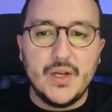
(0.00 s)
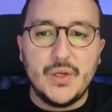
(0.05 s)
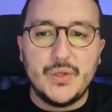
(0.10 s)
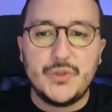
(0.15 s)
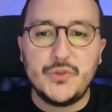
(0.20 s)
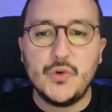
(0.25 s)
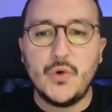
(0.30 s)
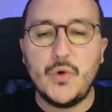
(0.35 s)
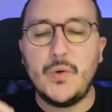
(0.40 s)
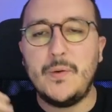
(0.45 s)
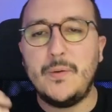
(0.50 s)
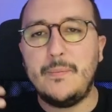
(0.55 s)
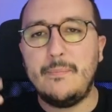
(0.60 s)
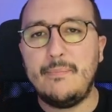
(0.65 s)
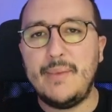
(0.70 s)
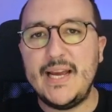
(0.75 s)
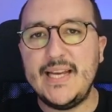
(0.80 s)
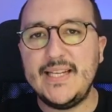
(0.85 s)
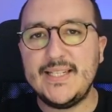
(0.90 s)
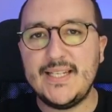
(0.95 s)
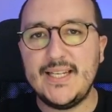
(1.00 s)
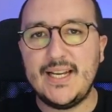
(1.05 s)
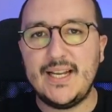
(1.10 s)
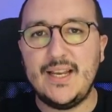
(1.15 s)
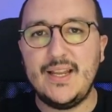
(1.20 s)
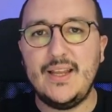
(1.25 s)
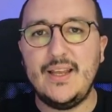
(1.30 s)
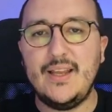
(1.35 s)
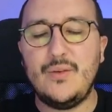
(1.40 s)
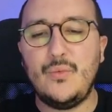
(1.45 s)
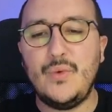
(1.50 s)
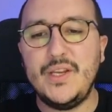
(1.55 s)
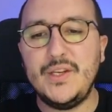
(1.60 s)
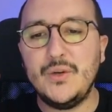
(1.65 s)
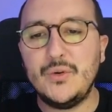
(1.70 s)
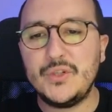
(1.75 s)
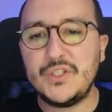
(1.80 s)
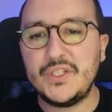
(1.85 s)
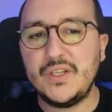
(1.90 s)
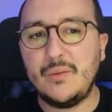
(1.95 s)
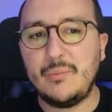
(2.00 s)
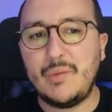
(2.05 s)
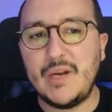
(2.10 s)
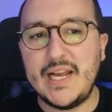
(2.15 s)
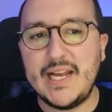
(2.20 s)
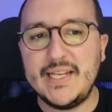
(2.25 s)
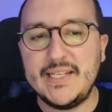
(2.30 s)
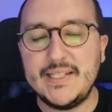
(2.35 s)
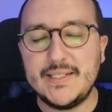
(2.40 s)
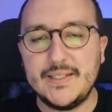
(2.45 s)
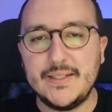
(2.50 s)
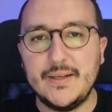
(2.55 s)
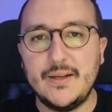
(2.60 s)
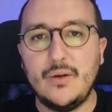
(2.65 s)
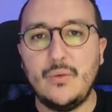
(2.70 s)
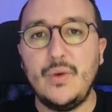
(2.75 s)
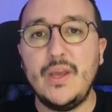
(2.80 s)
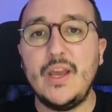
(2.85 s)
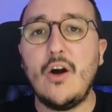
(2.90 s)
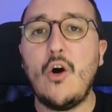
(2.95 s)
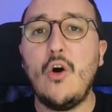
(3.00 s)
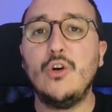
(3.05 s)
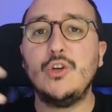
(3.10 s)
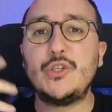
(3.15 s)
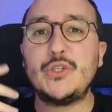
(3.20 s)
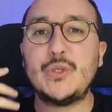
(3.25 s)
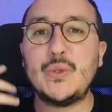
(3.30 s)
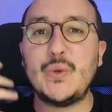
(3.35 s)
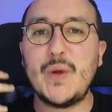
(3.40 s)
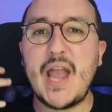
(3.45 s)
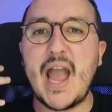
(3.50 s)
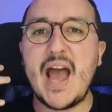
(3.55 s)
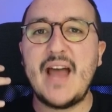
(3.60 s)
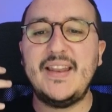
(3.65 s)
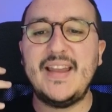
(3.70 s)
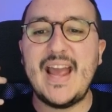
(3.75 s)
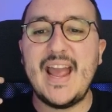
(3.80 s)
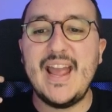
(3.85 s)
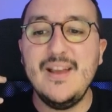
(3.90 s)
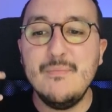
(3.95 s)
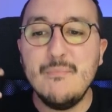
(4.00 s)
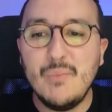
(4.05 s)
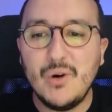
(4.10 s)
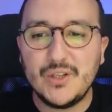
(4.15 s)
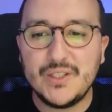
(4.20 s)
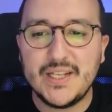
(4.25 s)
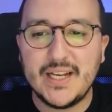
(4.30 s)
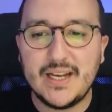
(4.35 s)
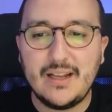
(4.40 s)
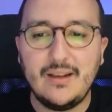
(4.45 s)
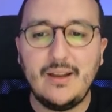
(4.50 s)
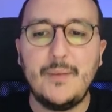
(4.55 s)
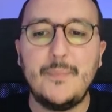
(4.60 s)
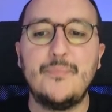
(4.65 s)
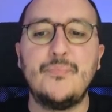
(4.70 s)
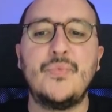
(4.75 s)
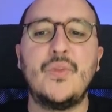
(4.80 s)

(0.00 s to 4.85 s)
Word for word: So basically with those templates, we also got a model